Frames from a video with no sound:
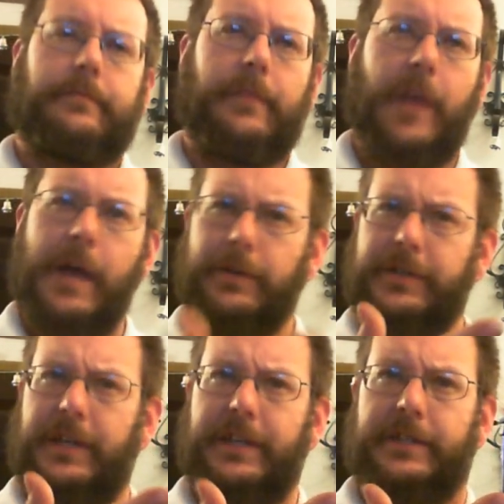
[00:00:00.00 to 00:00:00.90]
I will
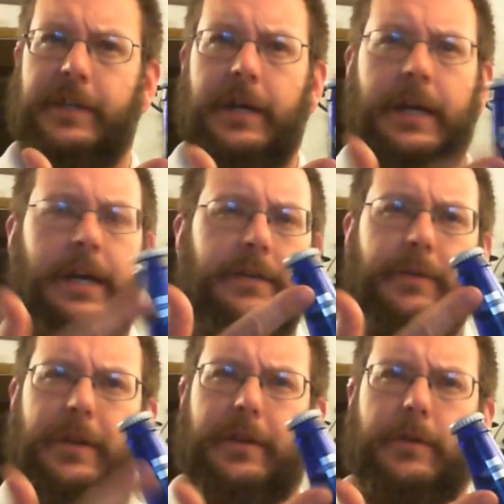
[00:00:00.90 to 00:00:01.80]
say this,
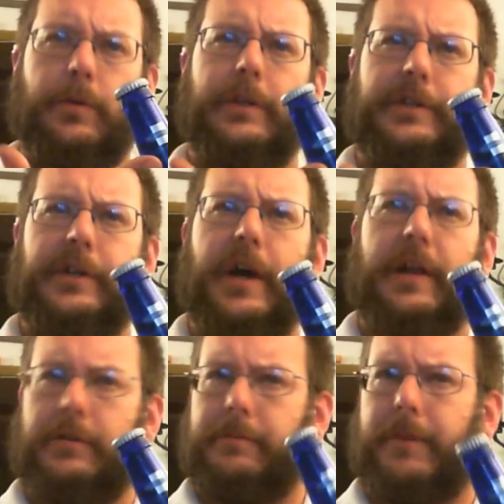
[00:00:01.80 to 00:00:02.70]
one of the coolest
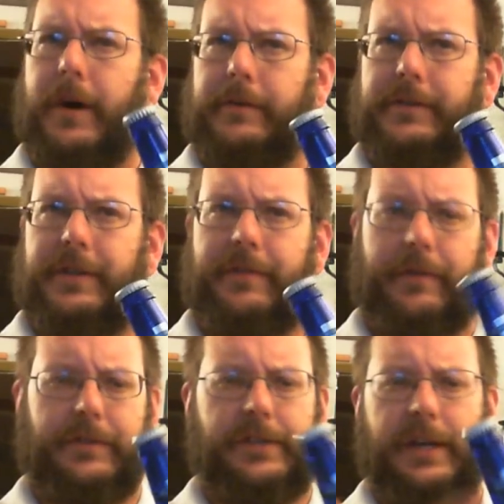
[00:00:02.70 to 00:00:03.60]
colored bottles I've
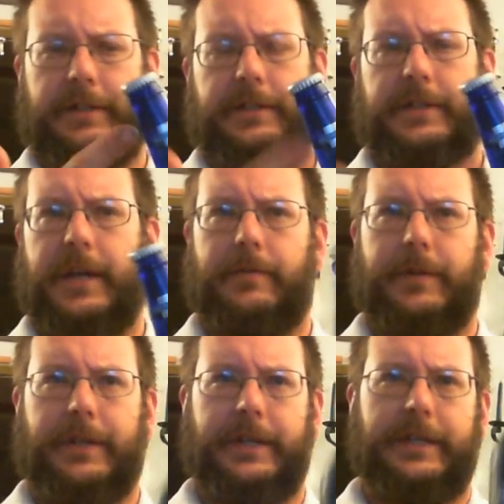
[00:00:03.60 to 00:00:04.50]
ever seen. It's just got a
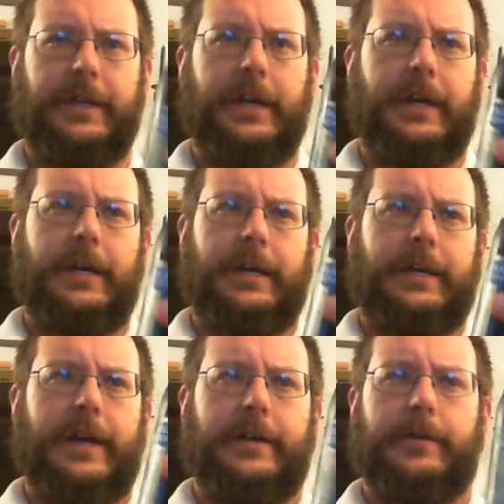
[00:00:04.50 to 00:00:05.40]
really
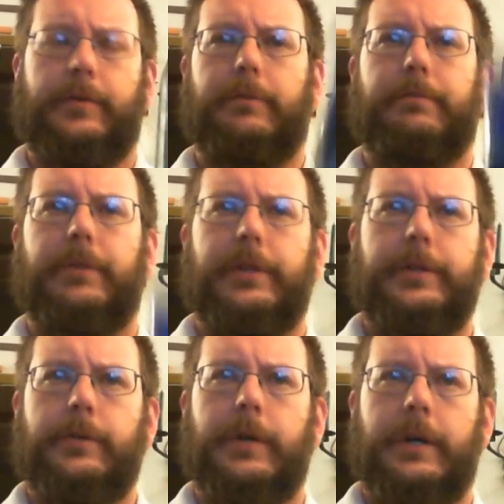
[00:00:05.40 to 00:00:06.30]
kind of cool
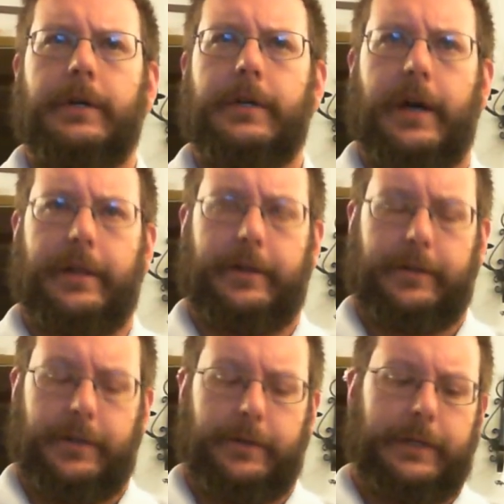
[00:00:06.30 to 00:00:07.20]
blue color
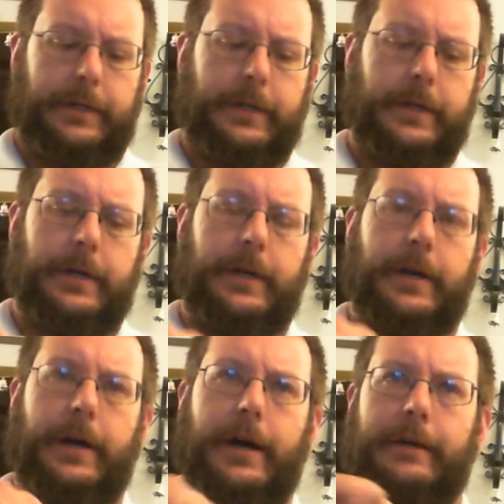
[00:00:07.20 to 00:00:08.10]
to it.
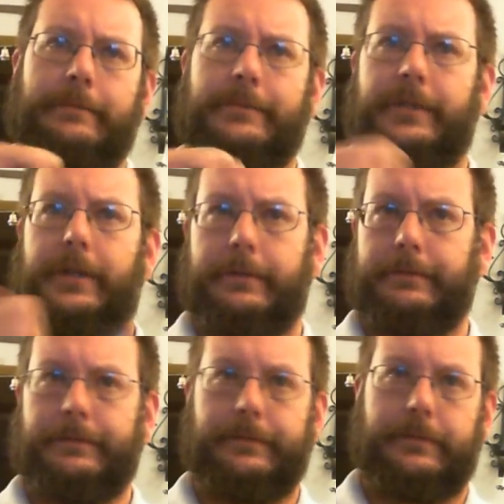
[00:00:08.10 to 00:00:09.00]
So
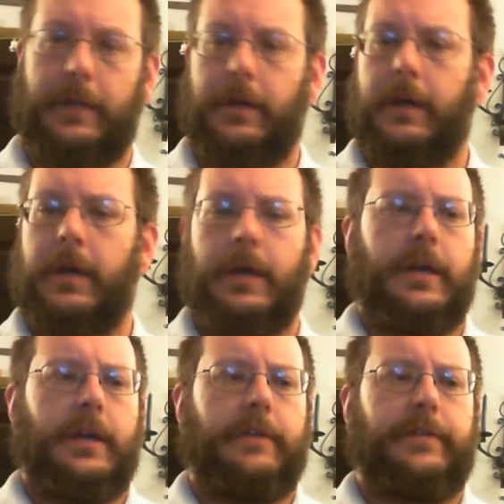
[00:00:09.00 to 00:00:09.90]

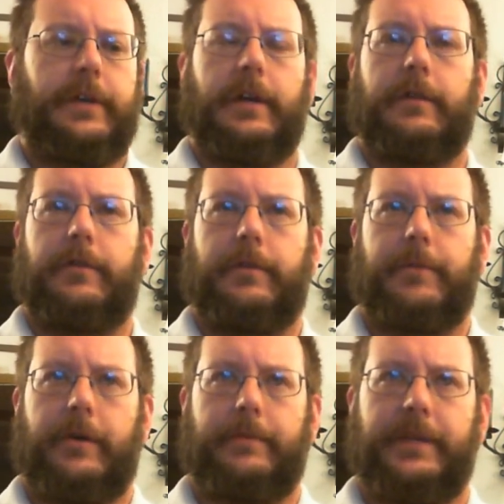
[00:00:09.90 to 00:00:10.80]
the color of the
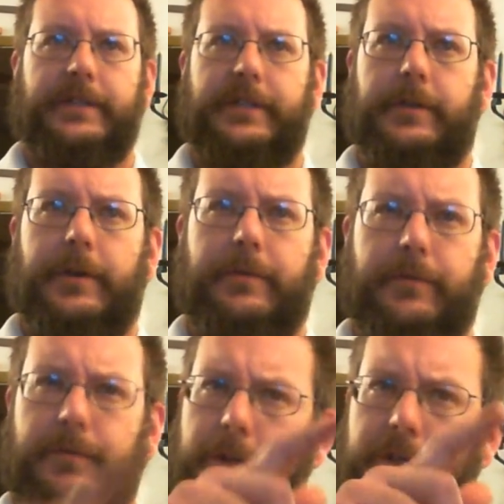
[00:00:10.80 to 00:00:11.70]
bottle means it too.
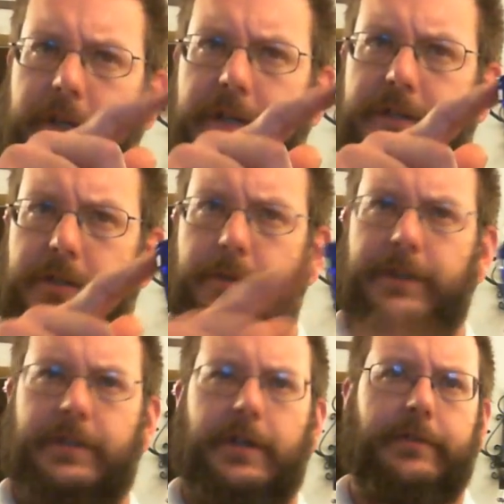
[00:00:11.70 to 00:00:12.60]
Unfortunately, it's a
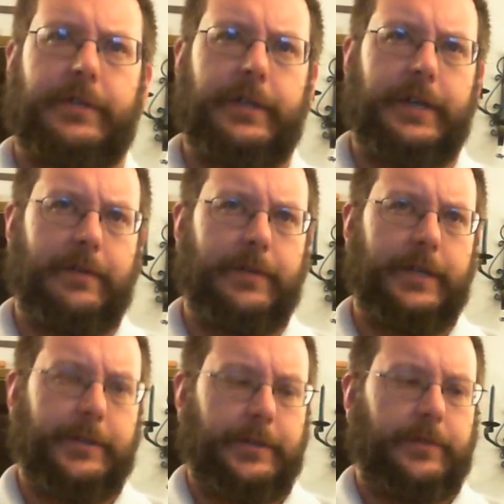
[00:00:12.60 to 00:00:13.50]
twist off, so you can't
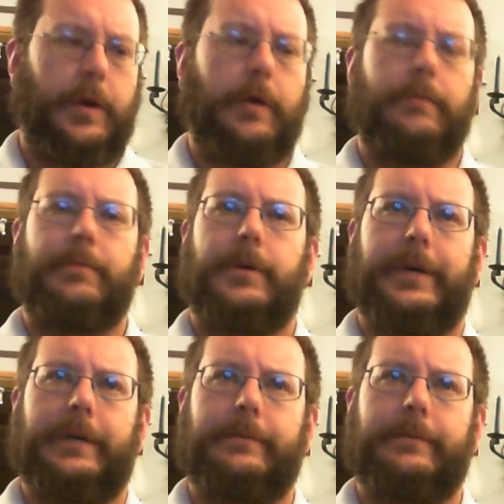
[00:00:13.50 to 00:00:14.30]
reuse it for home brewing.